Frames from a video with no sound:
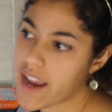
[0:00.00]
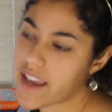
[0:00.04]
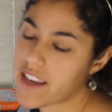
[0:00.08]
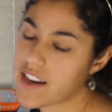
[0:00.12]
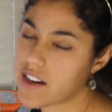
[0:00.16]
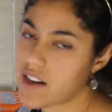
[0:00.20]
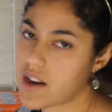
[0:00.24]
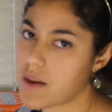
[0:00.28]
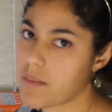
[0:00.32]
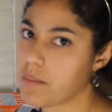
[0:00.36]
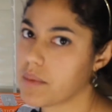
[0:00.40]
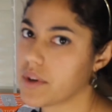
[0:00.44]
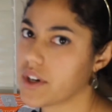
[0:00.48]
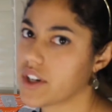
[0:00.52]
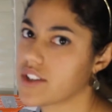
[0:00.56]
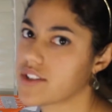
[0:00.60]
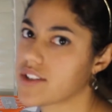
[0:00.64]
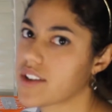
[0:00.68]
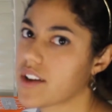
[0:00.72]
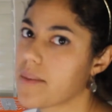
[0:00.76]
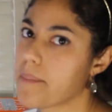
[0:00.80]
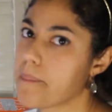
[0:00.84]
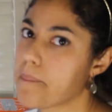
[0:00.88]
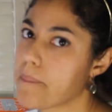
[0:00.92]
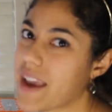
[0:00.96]
kind of
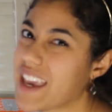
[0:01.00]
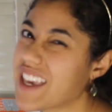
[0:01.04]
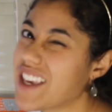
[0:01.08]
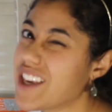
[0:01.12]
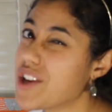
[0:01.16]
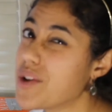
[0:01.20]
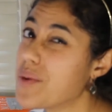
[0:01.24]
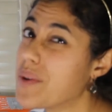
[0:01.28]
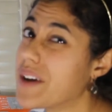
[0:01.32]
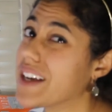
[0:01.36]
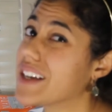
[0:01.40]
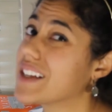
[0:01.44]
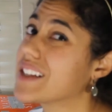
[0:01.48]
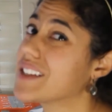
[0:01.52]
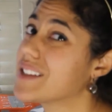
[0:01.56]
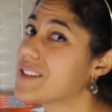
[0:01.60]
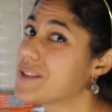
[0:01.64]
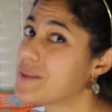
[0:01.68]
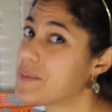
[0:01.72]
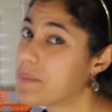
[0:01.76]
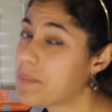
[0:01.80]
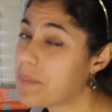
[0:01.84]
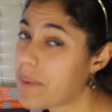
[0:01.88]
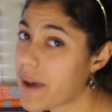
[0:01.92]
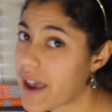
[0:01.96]
numbers might you
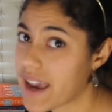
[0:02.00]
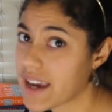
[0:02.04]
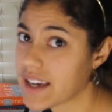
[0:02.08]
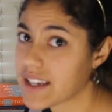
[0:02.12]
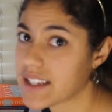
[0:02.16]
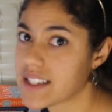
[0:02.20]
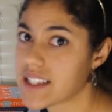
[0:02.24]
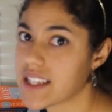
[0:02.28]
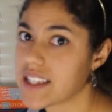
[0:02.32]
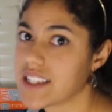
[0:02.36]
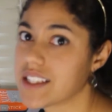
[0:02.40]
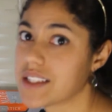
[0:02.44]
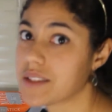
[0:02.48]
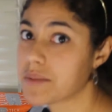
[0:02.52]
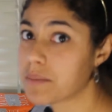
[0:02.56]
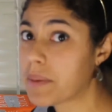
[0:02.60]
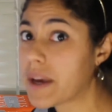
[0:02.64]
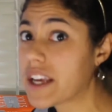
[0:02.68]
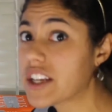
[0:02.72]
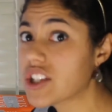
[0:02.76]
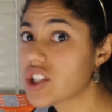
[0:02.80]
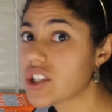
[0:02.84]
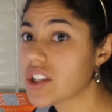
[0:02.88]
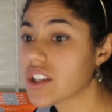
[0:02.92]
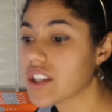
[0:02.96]
expect,
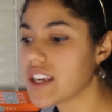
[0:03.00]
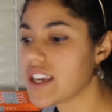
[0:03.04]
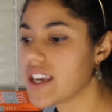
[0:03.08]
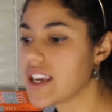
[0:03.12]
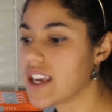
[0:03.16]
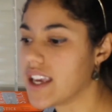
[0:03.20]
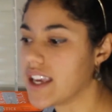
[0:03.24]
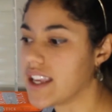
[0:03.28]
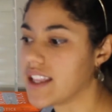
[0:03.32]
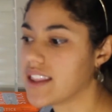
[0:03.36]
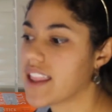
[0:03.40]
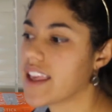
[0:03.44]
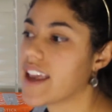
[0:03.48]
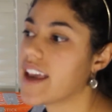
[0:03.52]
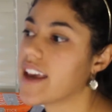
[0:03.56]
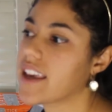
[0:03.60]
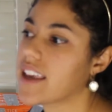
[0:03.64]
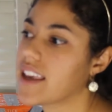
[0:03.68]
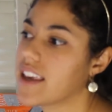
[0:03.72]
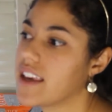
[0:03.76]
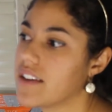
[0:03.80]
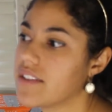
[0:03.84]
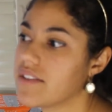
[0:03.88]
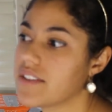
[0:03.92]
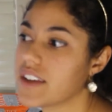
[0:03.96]
especially in the
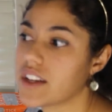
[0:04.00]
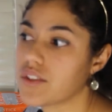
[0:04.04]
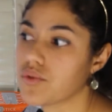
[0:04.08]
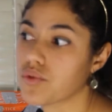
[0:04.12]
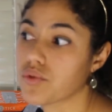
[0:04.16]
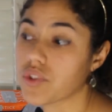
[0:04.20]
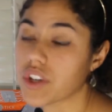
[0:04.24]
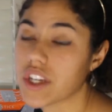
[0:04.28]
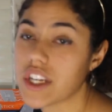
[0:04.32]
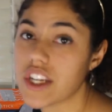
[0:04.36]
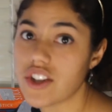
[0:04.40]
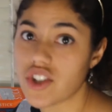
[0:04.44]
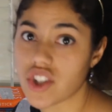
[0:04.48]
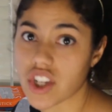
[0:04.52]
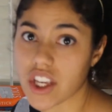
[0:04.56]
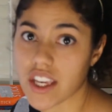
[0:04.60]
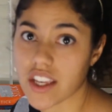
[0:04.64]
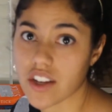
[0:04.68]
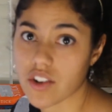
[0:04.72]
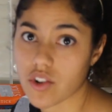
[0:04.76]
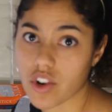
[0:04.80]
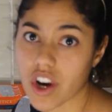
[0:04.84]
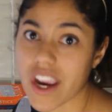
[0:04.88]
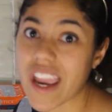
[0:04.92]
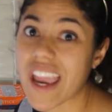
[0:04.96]
given
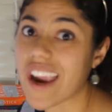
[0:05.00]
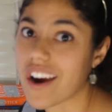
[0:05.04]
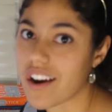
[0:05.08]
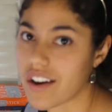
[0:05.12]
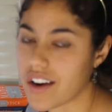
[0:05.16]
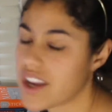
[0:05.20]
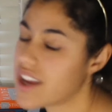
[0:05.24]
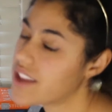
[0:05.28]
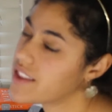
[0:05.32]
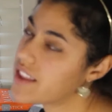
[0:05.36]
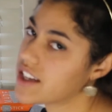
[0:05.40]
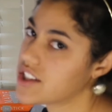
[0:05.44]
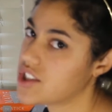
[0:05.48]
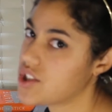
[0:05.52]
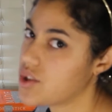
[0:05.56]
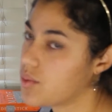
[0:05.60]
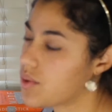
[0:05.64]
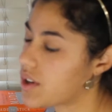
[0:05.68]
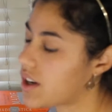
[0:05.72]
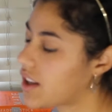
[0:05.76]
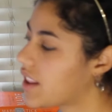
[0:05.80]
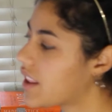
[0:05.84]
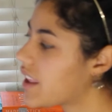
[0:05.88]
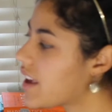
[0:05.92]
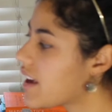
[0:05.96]
region or area that you
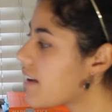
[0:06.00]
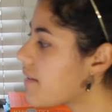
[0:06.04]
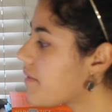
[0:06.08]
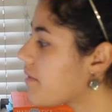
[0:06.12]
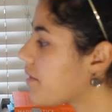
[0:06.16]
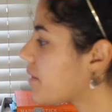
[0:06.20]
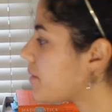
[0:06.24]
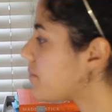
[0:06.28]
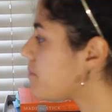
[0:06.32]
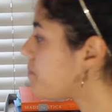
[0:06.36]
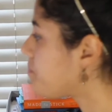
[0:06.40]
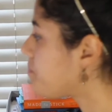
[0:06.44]
want to live?